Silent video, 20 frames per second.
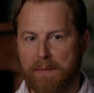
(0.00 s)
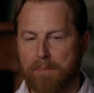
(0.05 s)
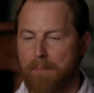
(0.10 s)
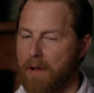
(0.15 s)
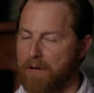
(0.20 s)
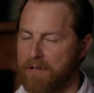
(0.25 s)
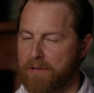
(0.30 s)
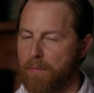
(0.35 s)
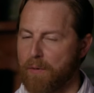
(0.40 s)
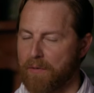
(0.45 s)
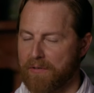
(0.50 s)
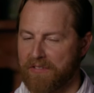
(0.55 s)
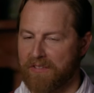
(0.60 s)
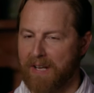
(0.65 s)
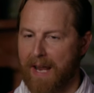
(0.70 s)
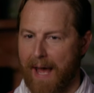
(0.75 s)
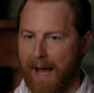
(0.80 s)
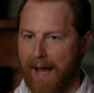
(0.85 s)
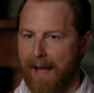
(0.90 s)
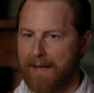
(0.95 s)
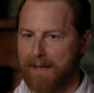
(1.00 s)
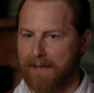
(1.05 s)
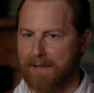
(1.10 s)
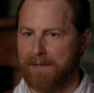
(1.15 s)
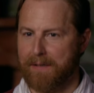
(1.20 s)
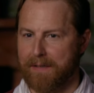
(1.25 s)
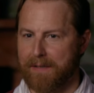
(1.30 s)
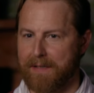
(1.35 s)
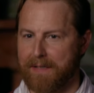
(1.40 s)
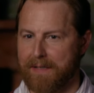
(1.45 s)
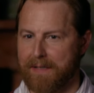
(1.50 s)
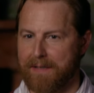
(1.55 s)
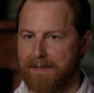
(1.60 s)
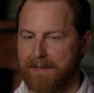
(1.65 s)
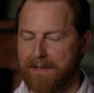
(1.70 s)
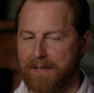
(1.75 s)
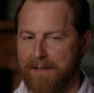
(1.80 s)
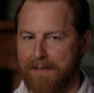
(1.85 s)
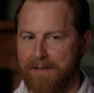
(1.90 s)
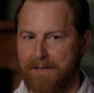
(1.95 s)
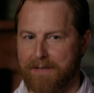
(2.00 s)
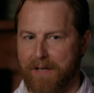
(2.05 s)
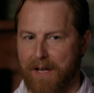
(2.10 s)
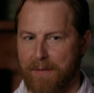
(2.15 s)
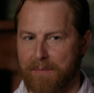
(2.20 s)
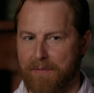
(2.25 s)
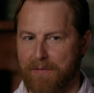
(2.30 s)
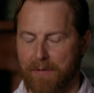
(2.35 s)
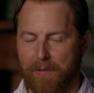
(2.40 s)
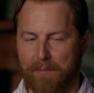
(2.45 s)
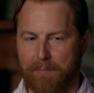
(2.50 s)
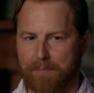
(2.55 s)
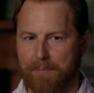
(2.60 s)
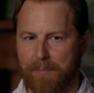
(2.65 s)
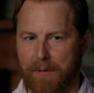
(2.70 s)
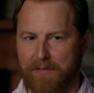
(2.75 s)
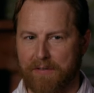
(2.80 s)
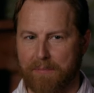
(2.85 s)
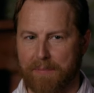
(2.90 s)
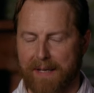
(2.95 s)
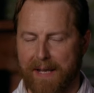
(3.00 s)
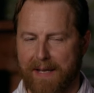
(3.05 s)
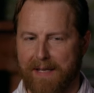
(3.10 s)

much more slack than he did James or possibly